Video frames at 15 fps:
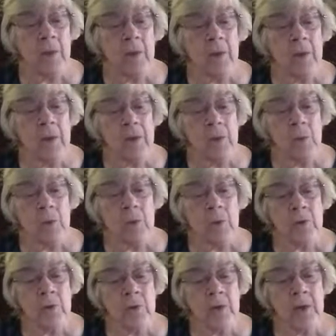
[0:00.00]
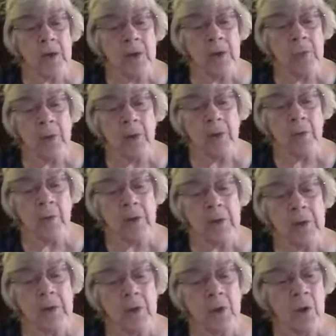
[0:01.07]
The source of HBF1
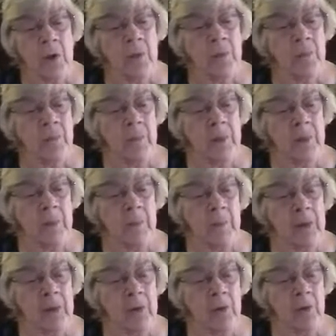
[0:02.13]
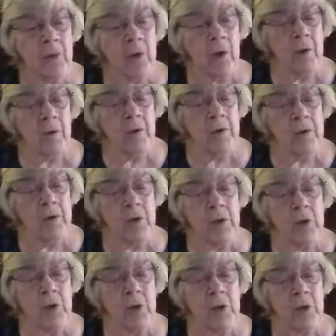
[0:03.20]
is thought to have been a medical conference in
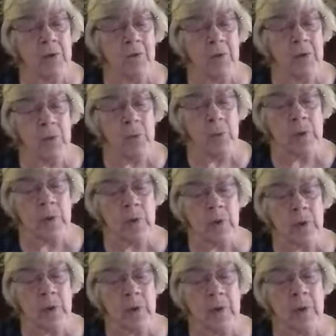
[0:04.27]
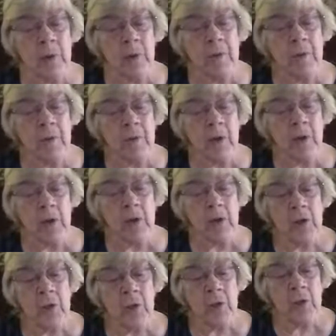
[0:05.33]
Geneva, Switzerland, in
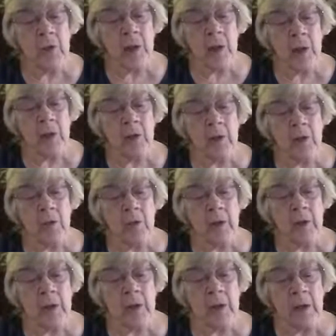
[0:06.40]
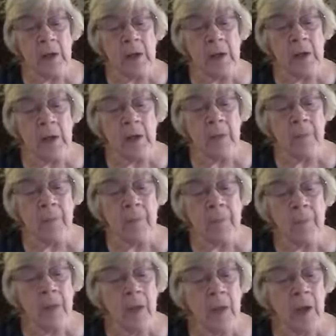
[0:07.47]
July 2019.
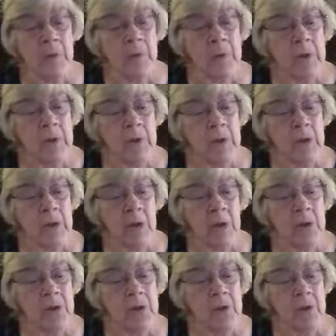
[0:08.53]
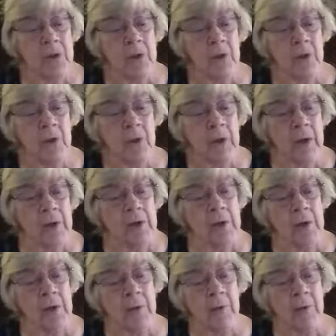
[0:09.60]
Epidemiologists theorized
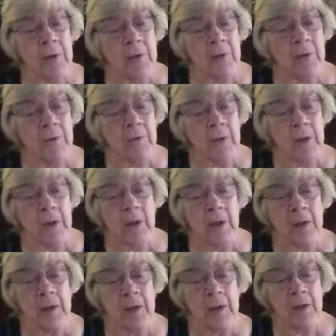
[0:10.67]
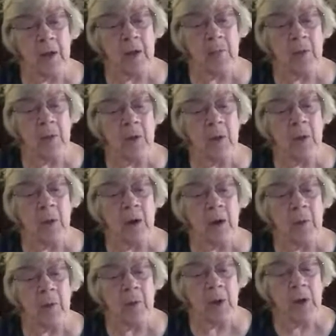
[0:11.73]
that it might have been an escaped
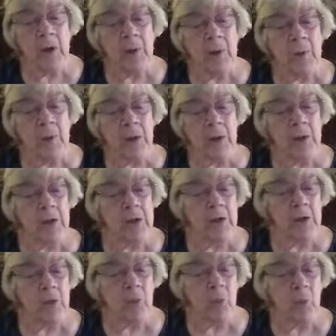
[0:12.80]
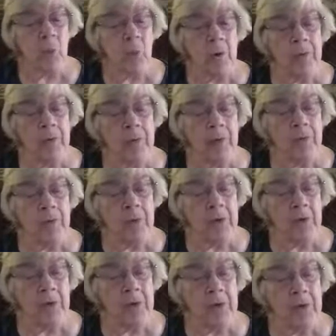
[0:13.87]
American biological warfare
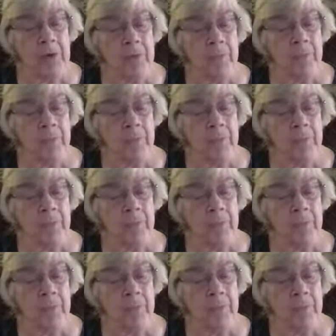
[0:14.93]
virus.